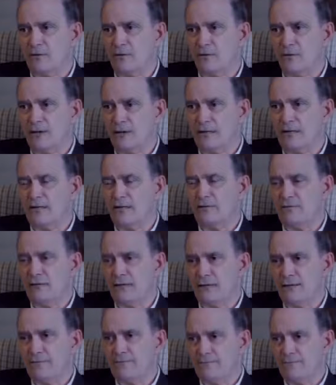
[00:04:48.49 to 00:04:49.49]
really
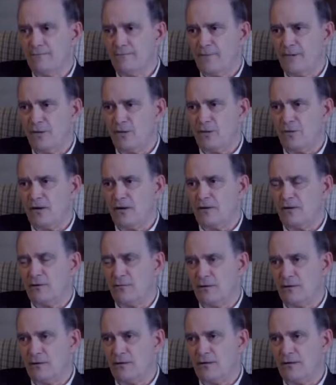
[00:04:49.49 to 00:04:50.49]
doing or what their real